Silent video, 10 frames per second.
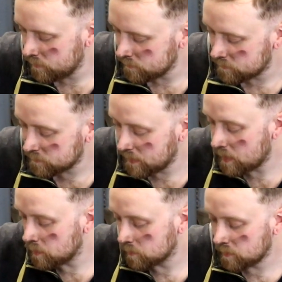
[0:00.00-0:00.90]

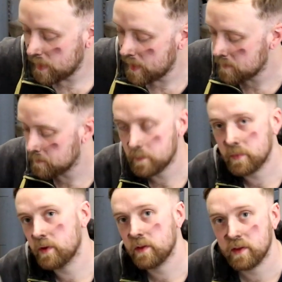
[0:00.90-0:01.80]
scout camp
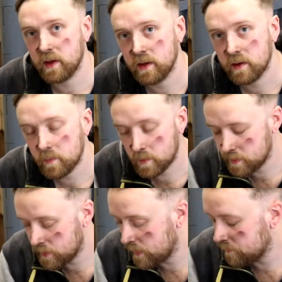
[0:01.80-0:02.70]
thing,
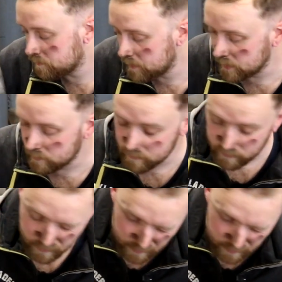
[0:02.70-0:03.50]
where they have built